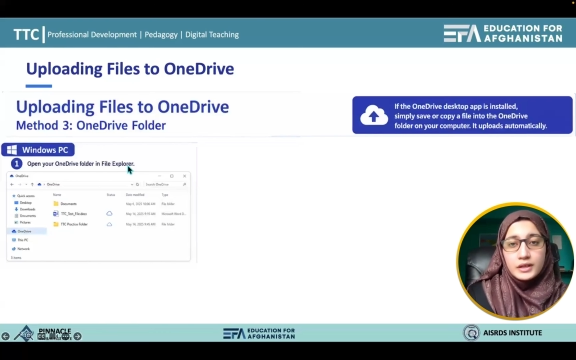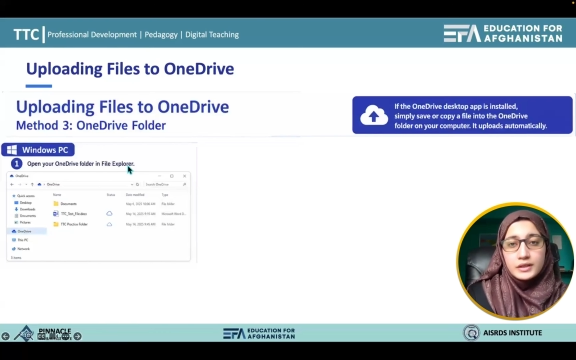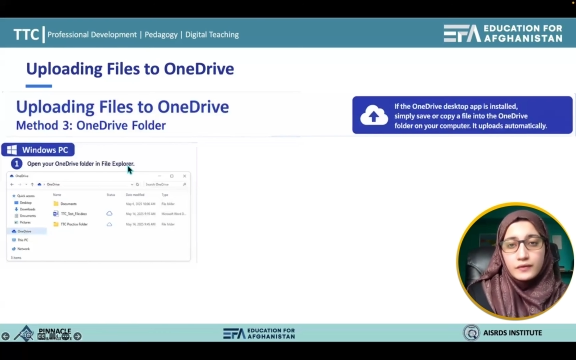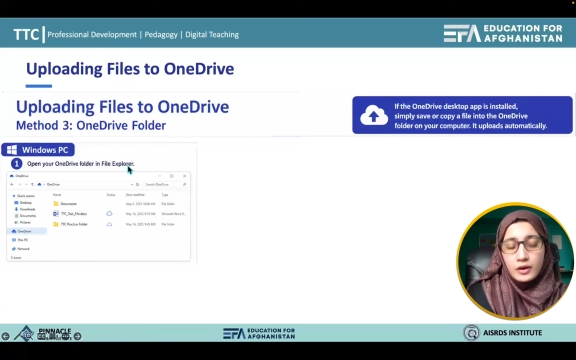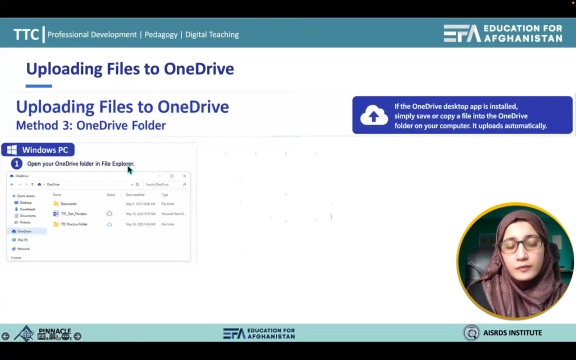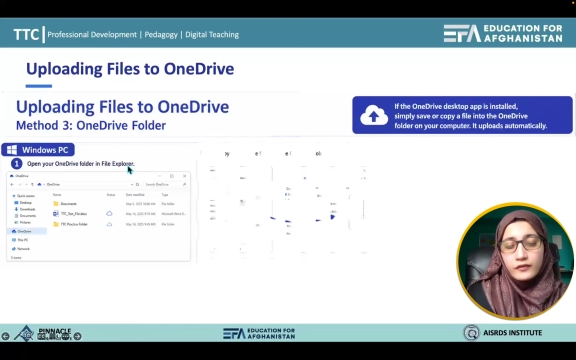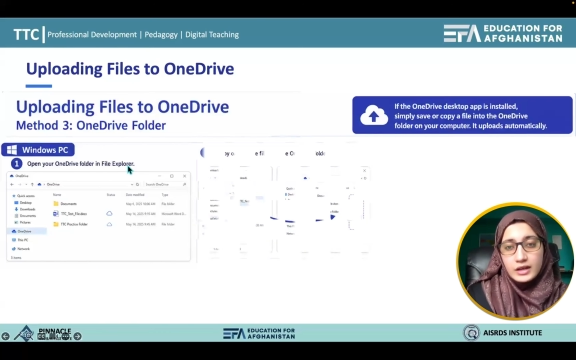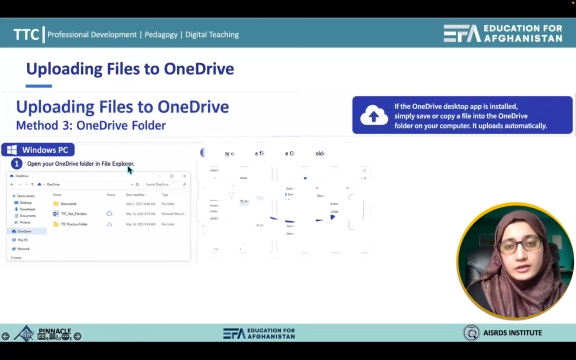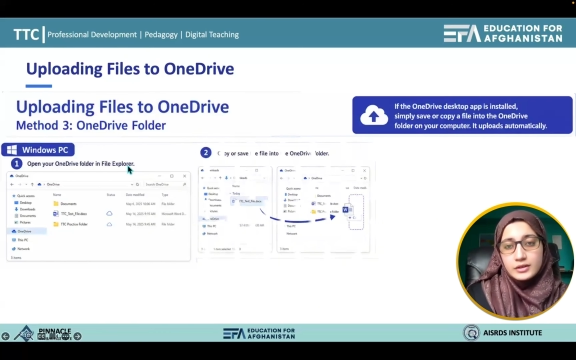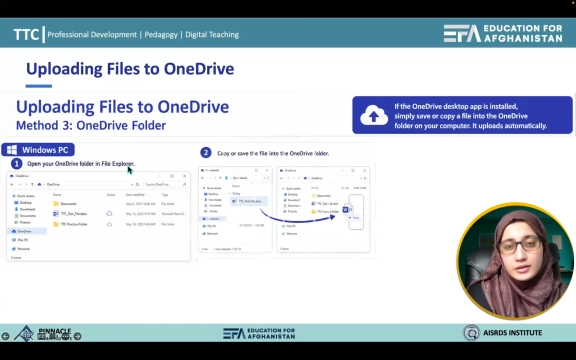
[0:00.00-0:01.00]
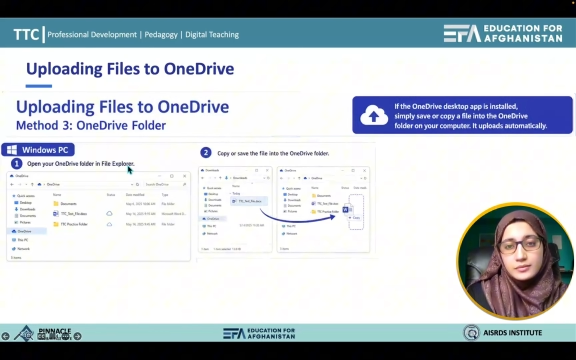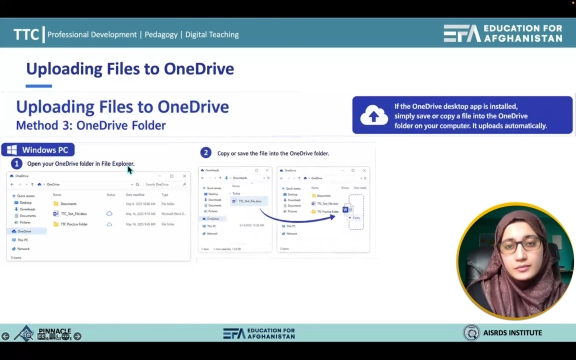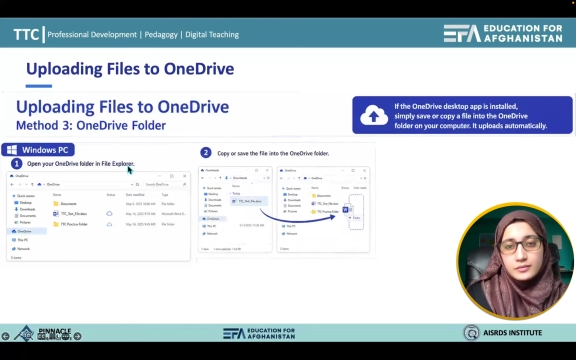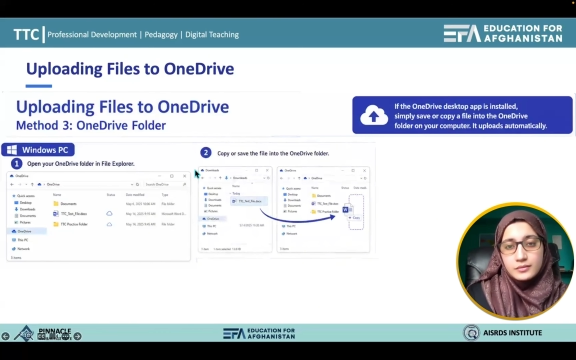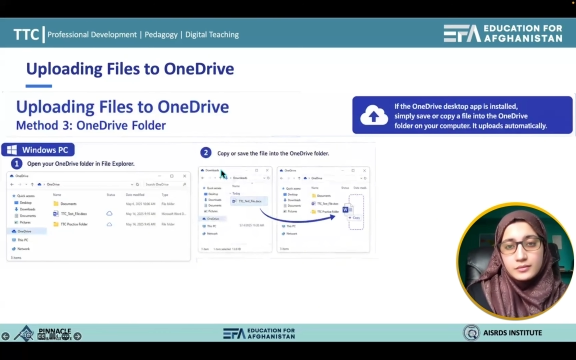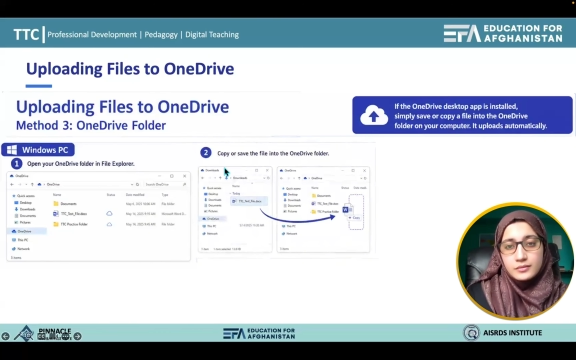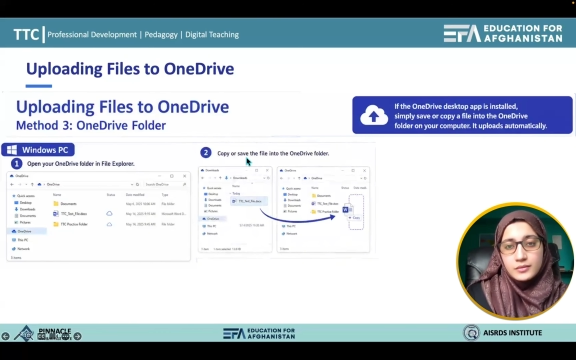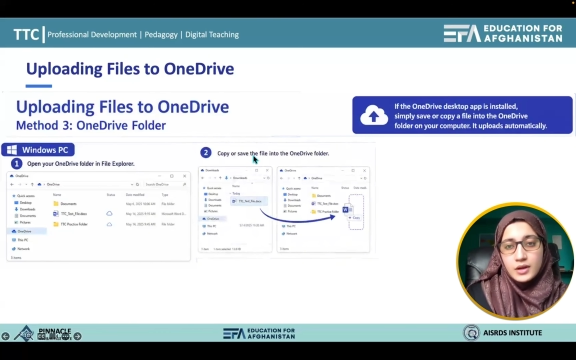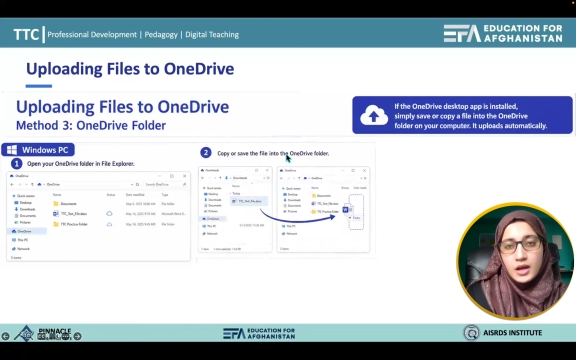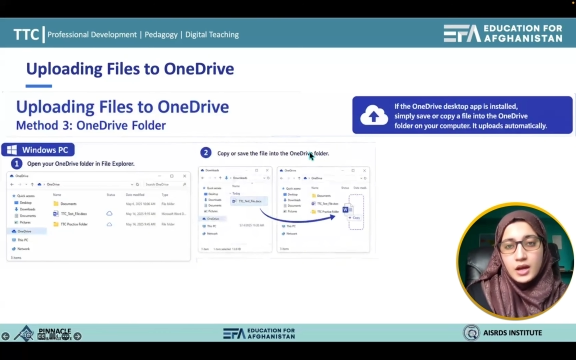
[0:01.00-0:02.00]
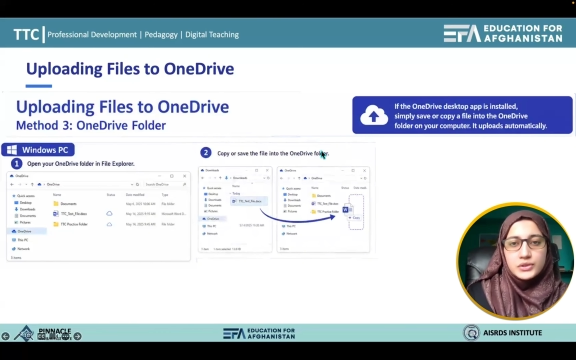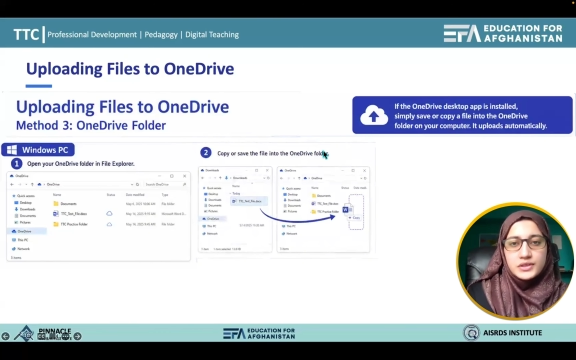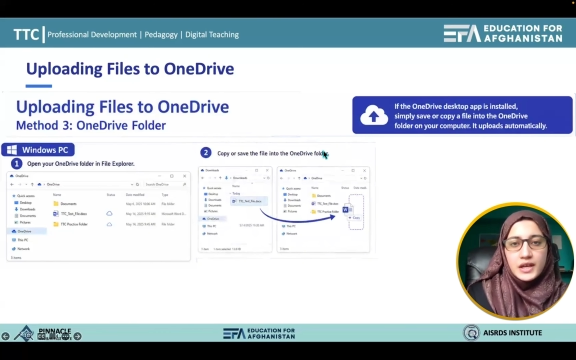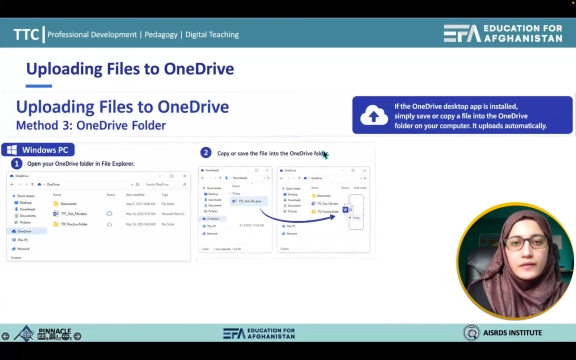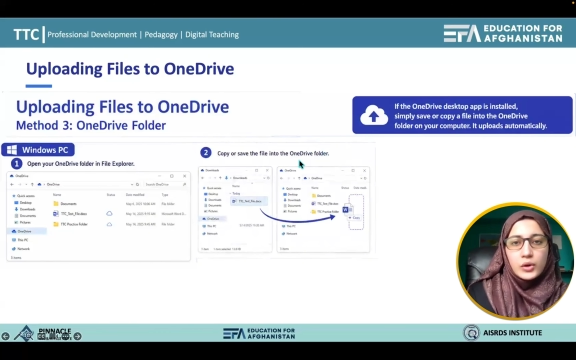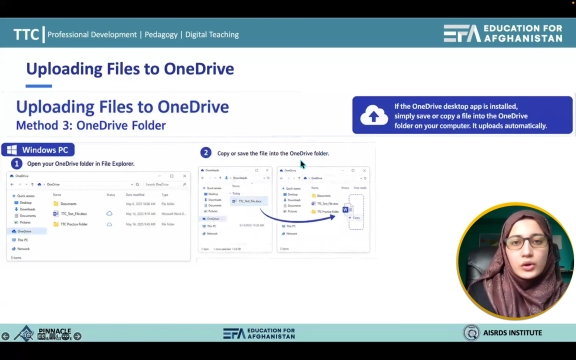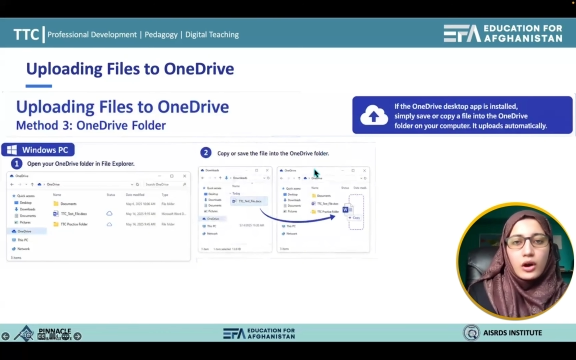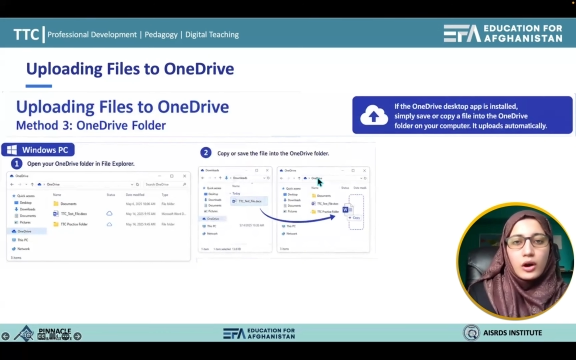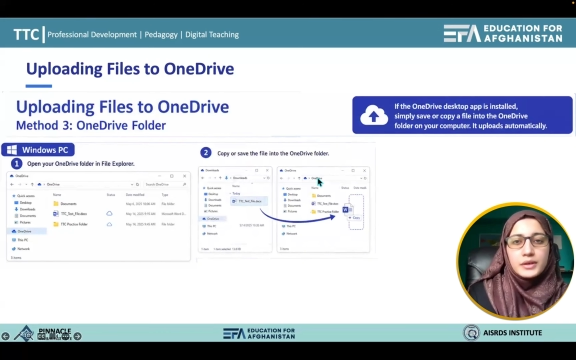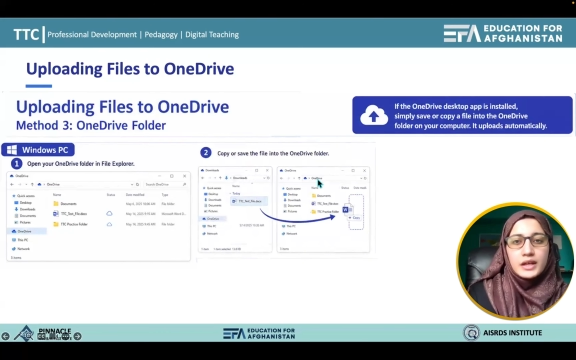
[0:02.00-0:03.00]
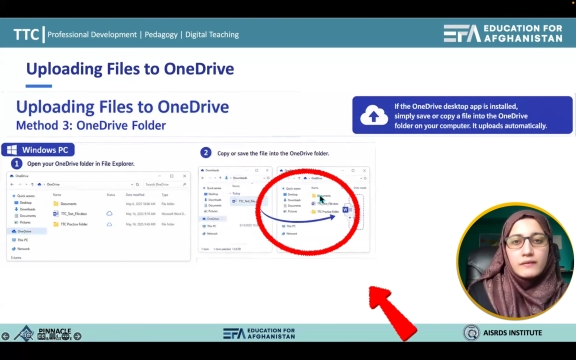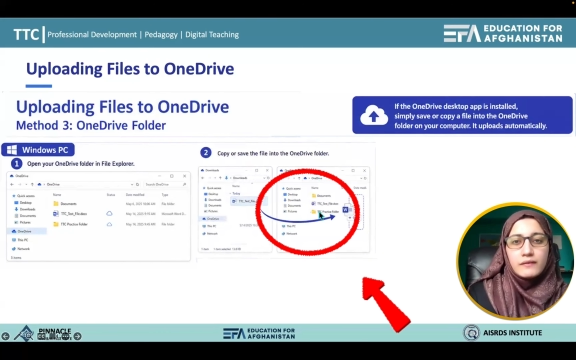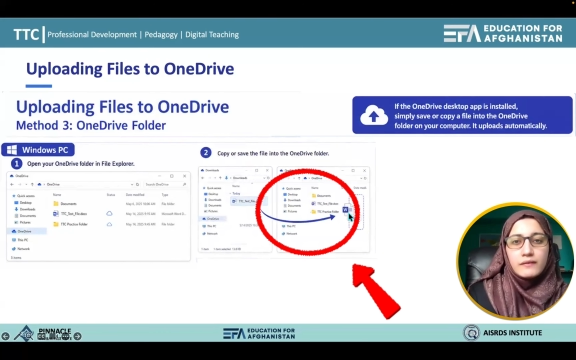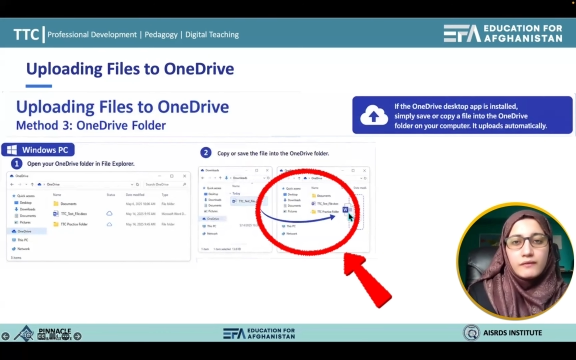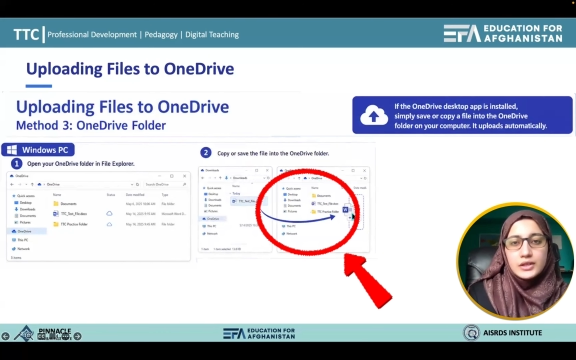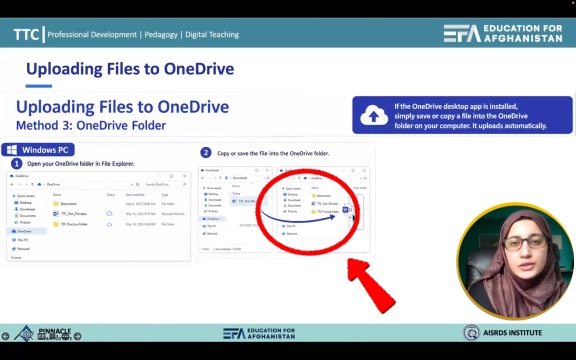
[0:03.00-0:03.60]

from Finder. When you save or copy a file into